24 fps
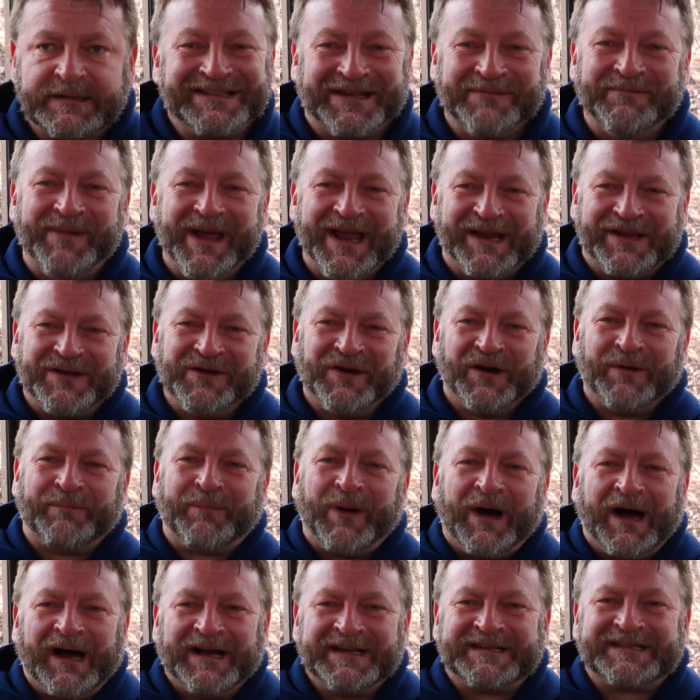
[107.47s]
to make your
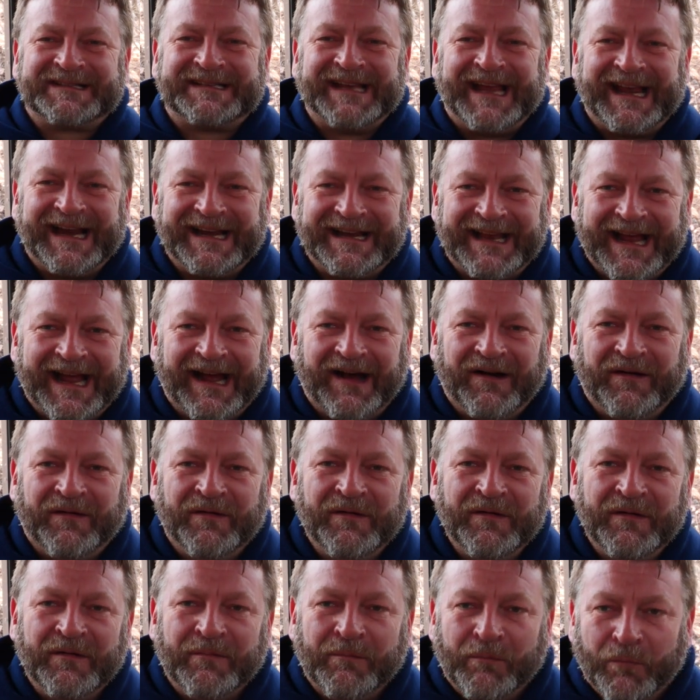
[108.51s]
pond stand out
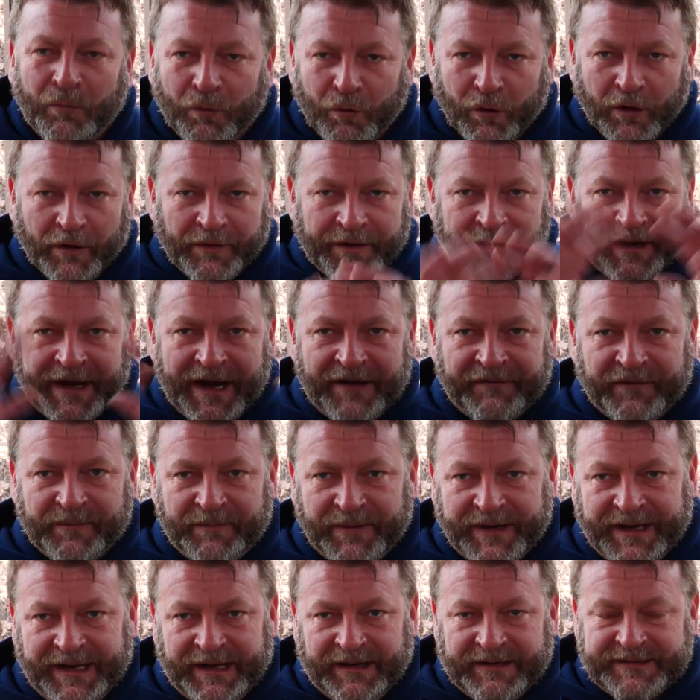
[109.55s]
more than
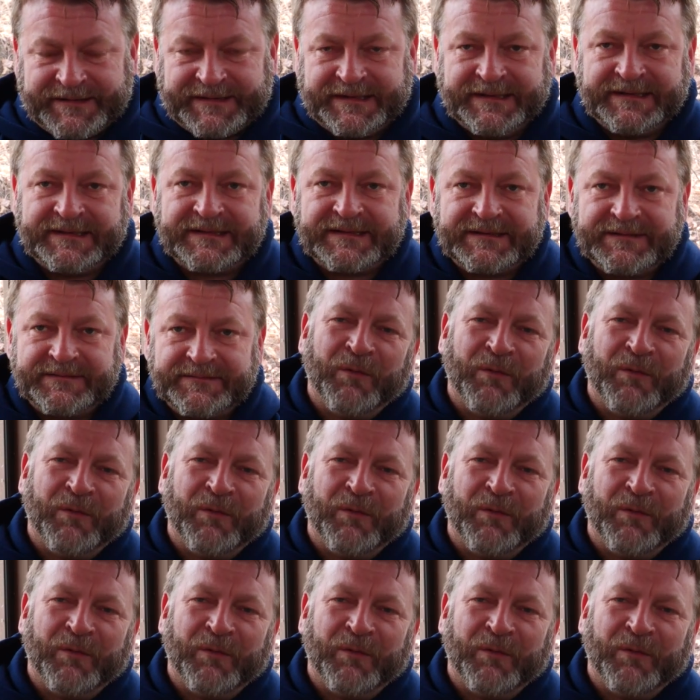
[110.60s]
everybody else's.